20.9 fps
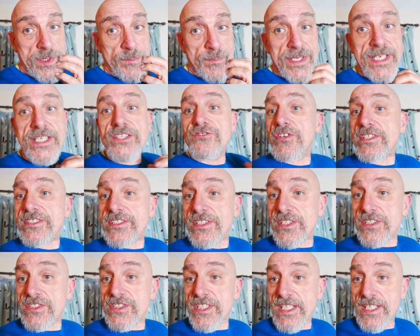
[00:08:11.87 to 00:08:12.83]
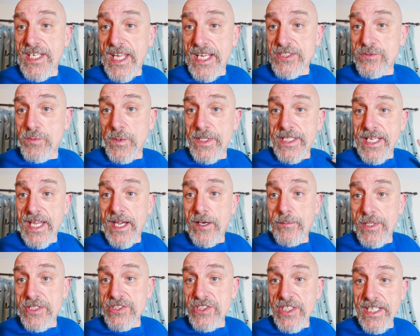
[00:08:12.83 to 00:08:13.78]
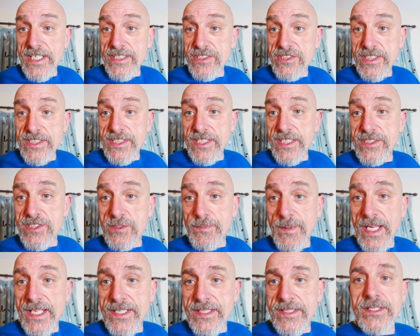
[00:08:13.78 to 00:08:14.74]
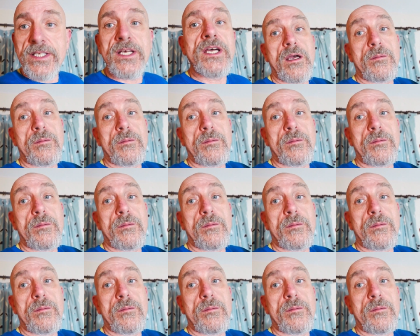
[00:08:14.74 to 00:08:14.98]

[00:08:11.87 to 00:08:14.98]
Be interesting to see next week how much I actually did spend,